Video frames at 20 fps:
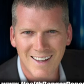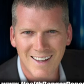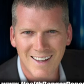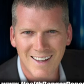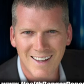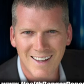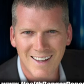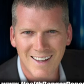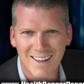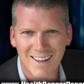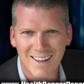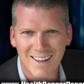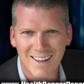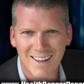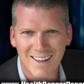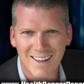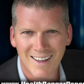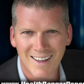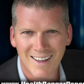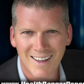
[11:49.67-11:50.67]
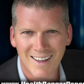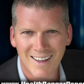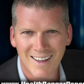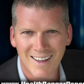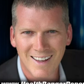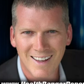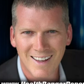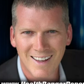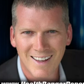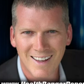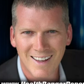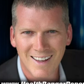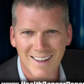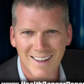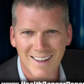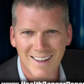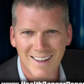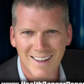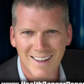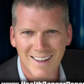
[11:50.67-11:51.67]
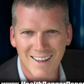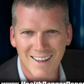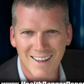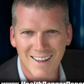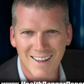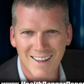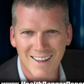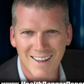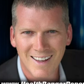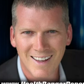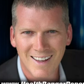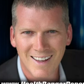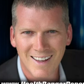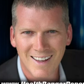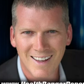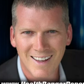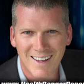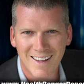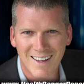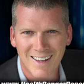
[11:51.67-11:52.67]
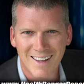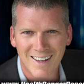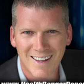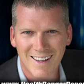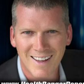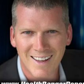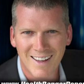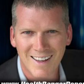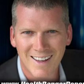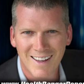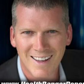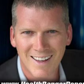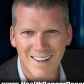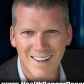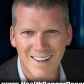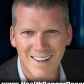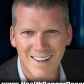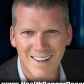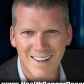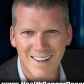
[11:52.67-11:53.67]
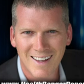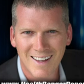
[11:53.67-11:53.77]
The face doesn't move, so there is nothing to read.